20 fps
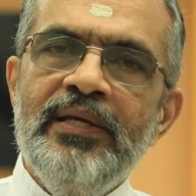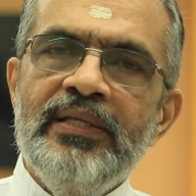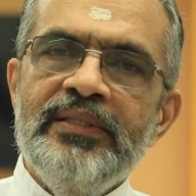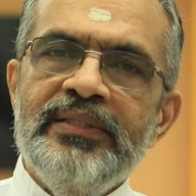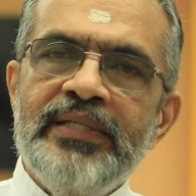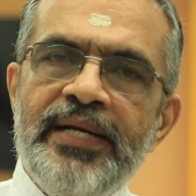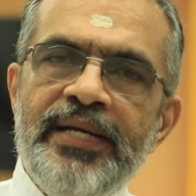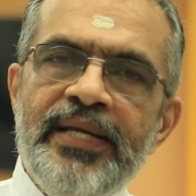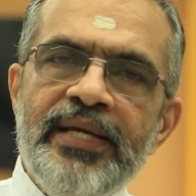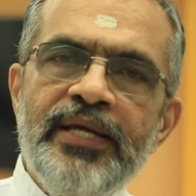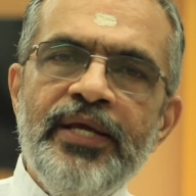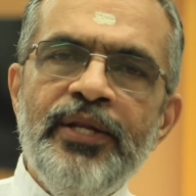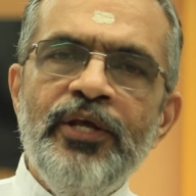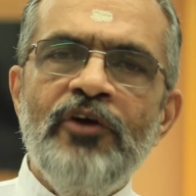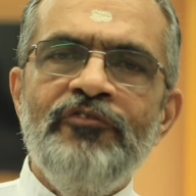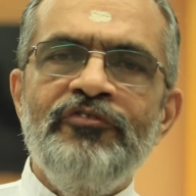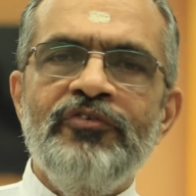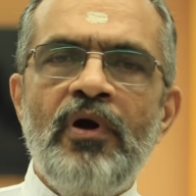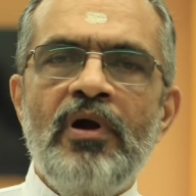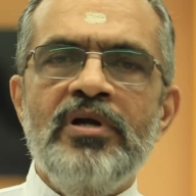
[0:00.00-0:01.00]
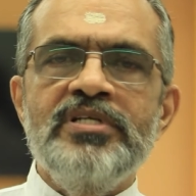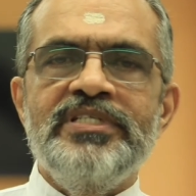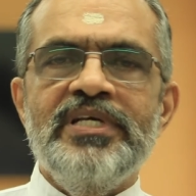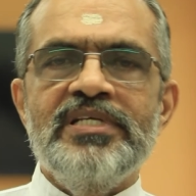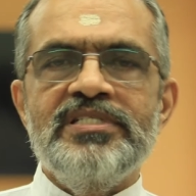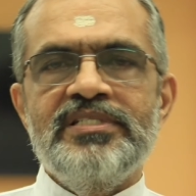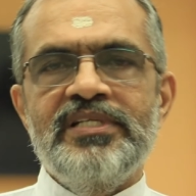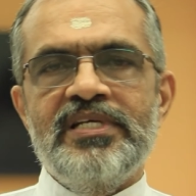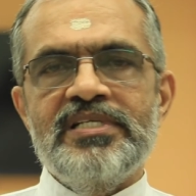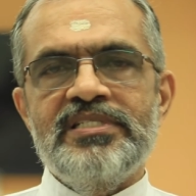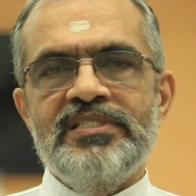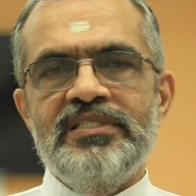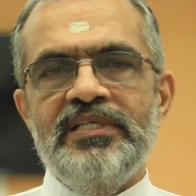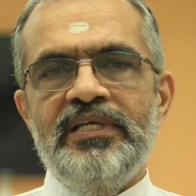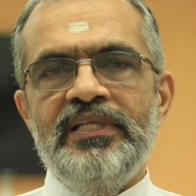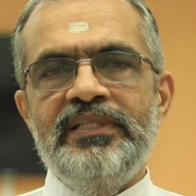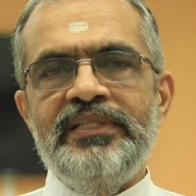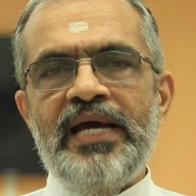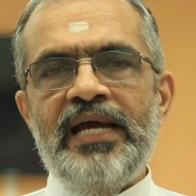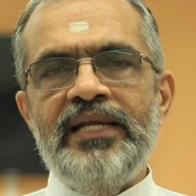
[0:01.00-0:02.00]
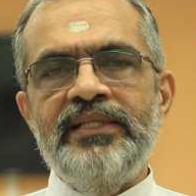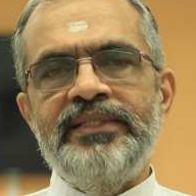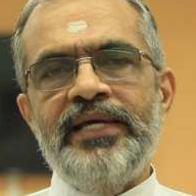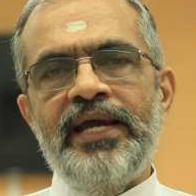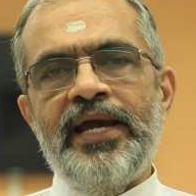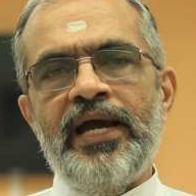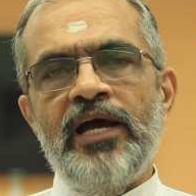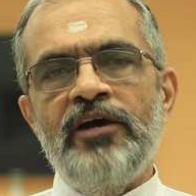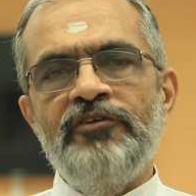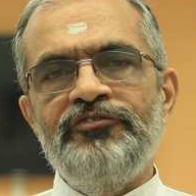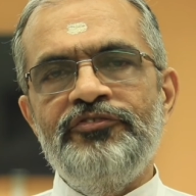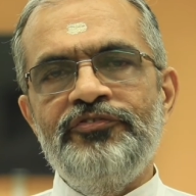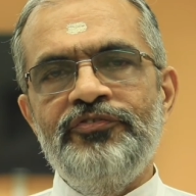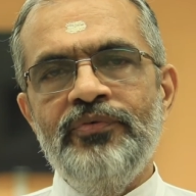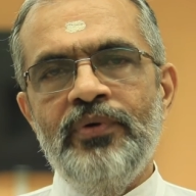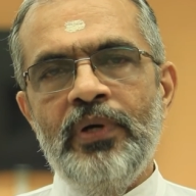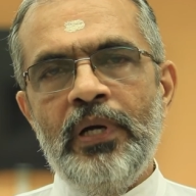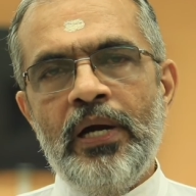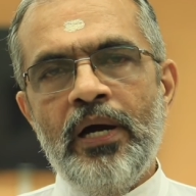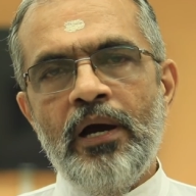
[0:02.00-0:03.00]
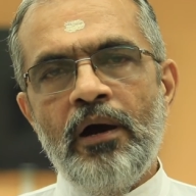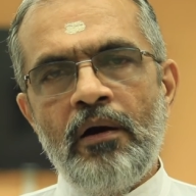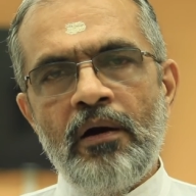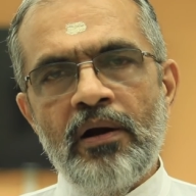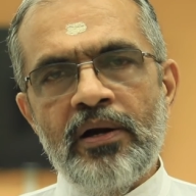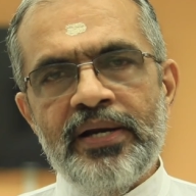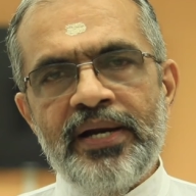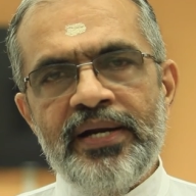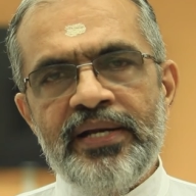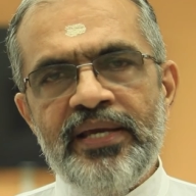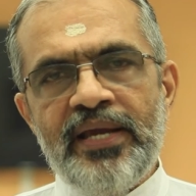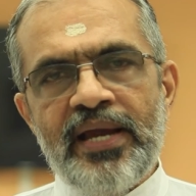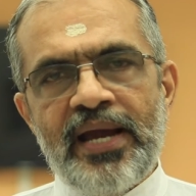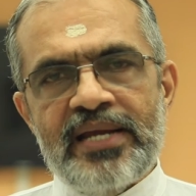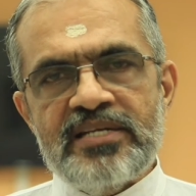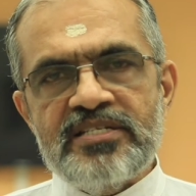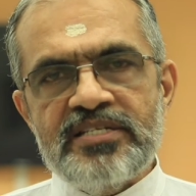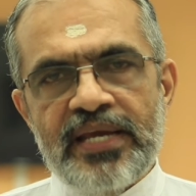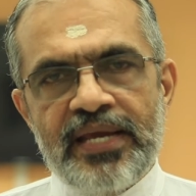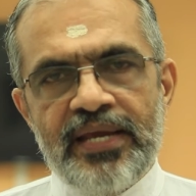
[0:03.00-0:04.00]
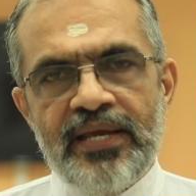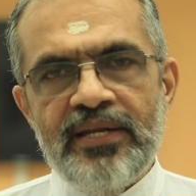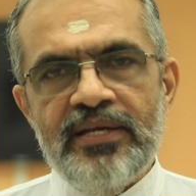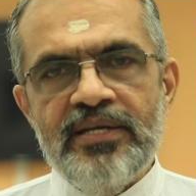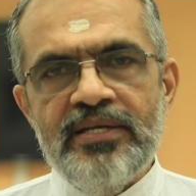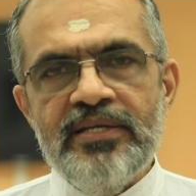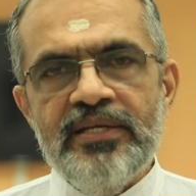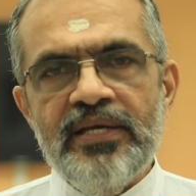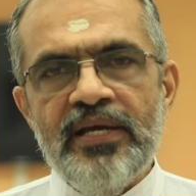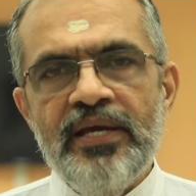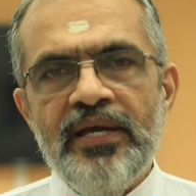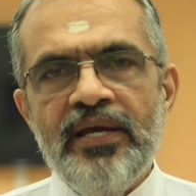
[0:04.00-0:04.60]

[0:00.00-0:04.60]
the degree of consciousness that they have already attained